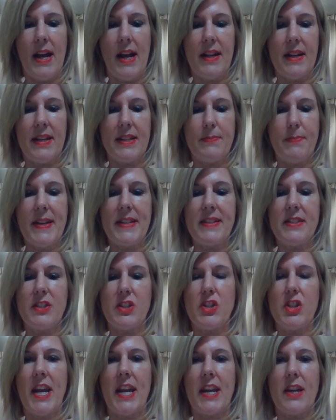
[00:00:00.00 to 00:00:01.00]
And it's best
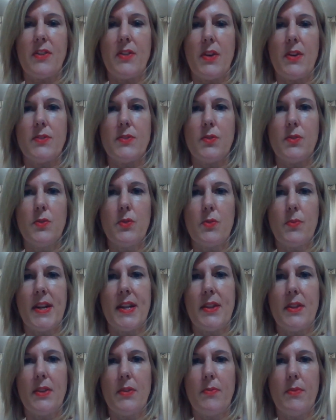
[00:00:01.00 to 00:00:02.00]
to check those all the
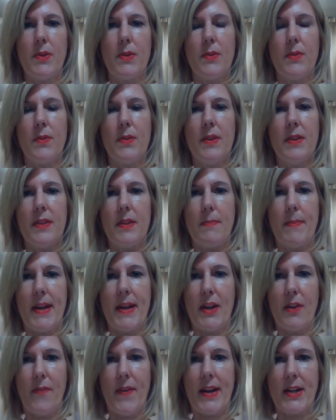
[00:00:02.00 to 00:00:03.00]
way through the
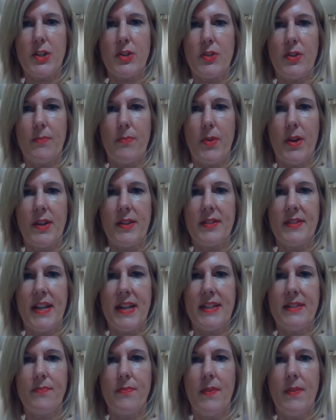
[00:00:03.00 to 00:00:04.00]
manufacturing
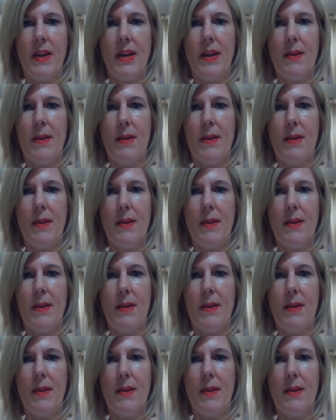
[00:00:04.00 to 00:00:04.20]
process,